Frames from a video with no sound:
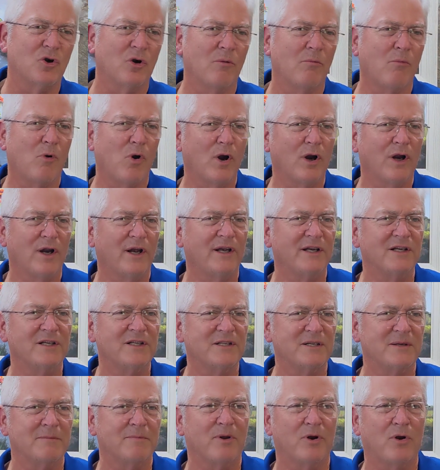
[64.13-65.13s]
or a marketing
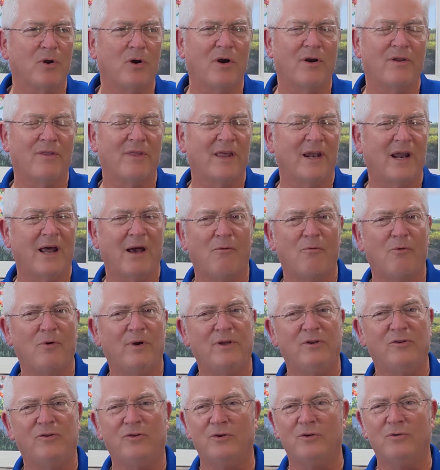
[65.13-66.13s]
seminar that I
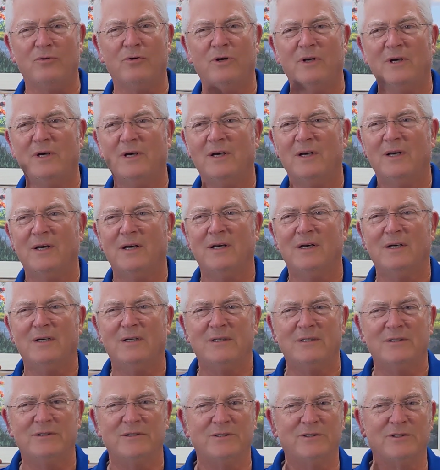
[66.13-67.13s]
went to
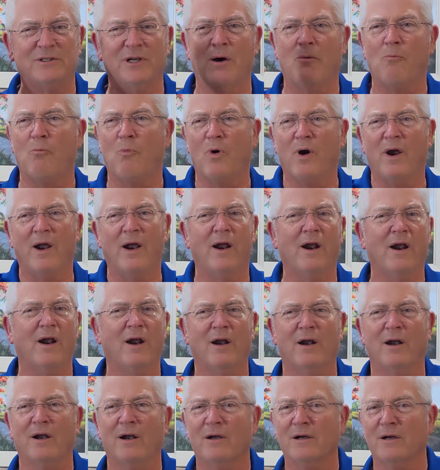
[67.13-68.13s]

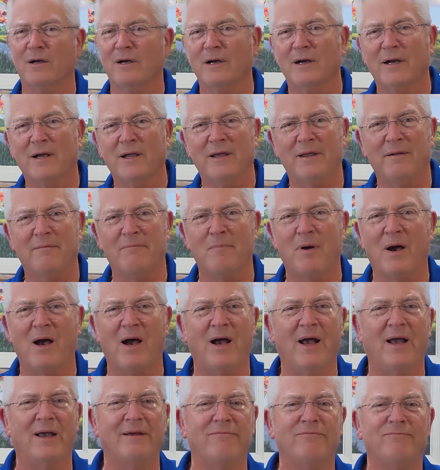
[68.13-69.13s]
somewhere in
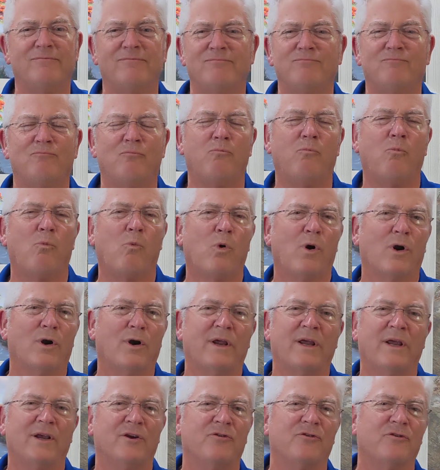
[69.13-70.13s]
my
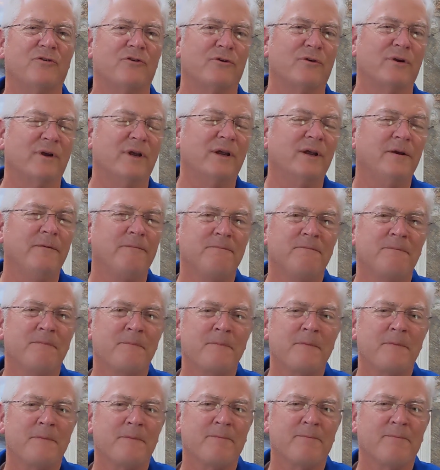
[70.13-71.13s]
work history
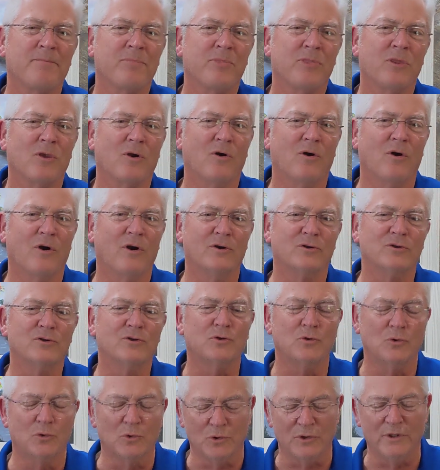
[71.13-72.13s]
or
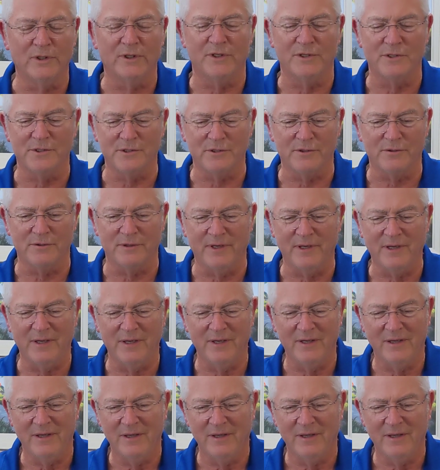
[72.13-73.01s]
school history,